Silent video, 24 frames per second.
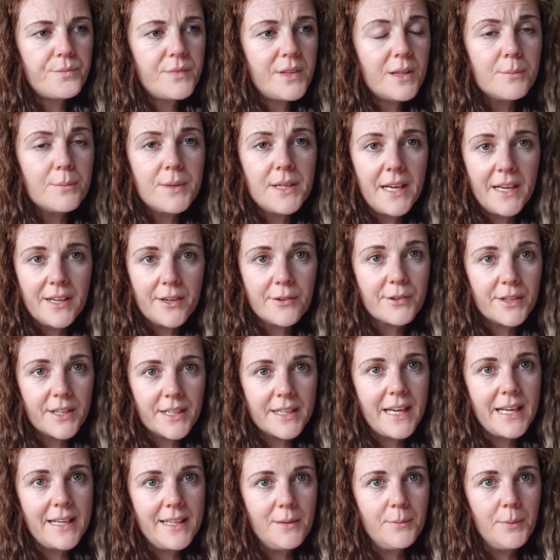be angry at
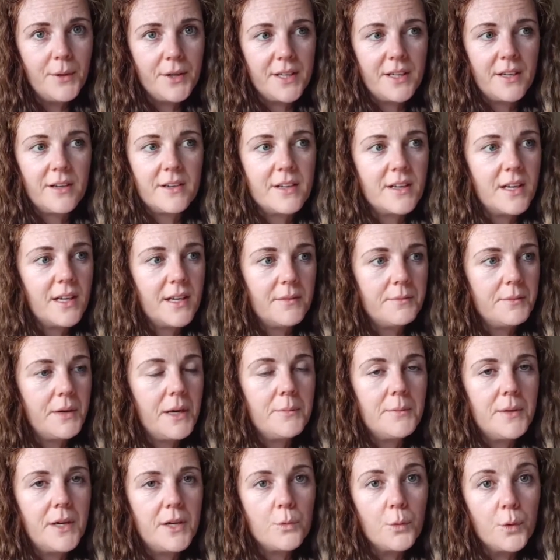anybody.
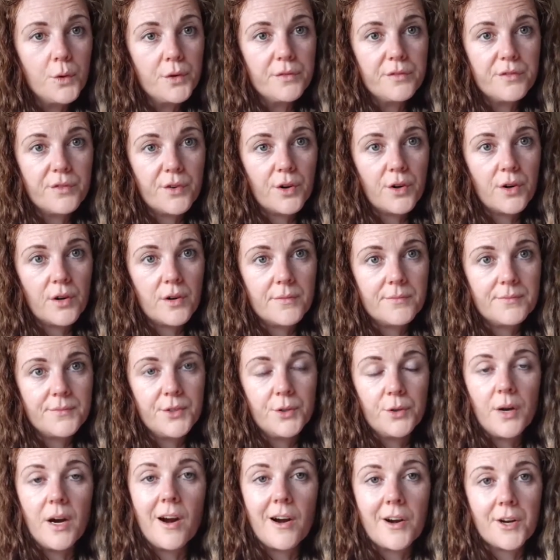I'm not one for, you
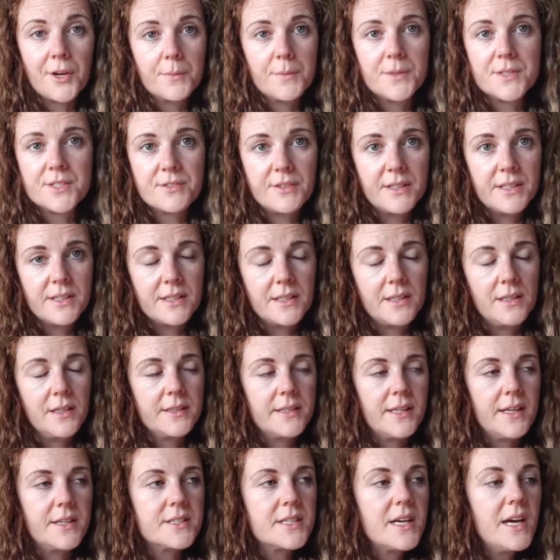know, arguments or anything like
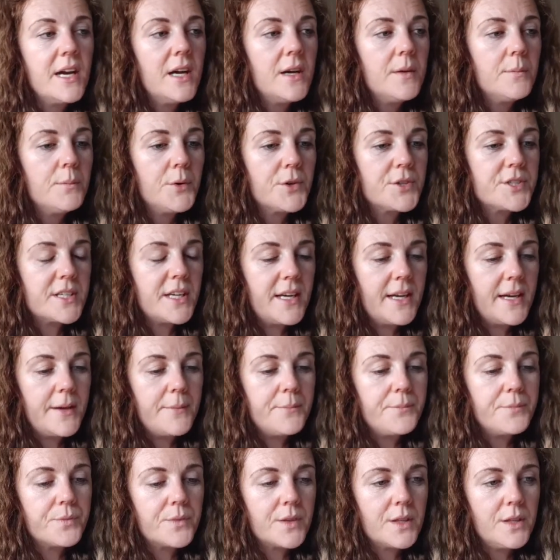that. But
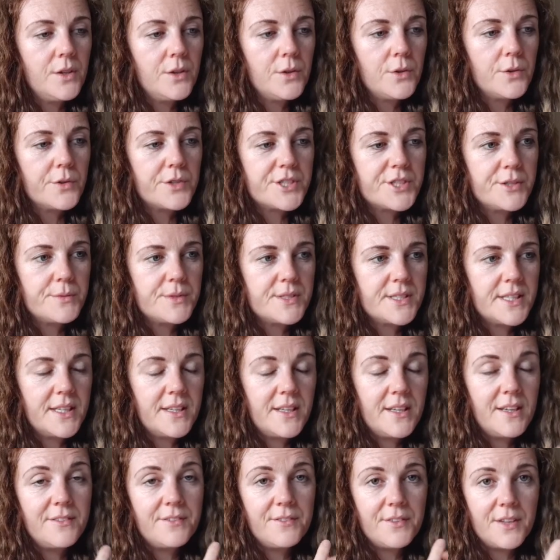you know, she was
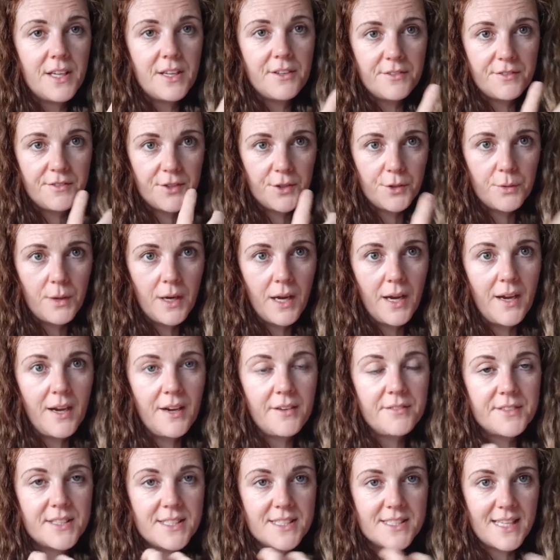saying if you
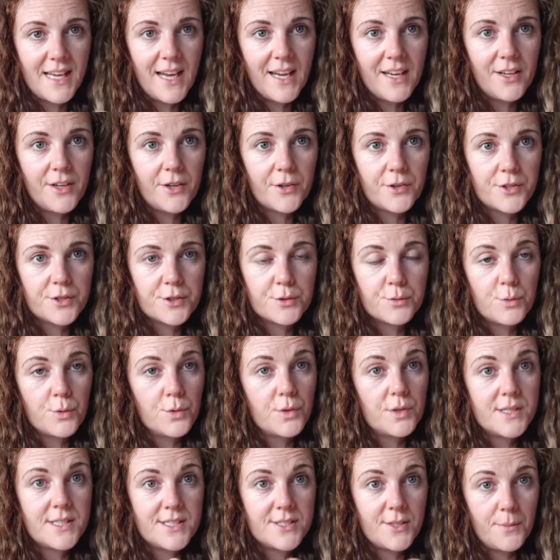have this anger
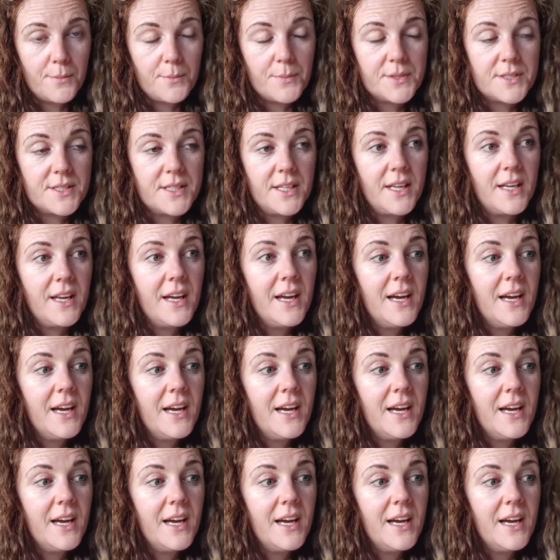towards somebody,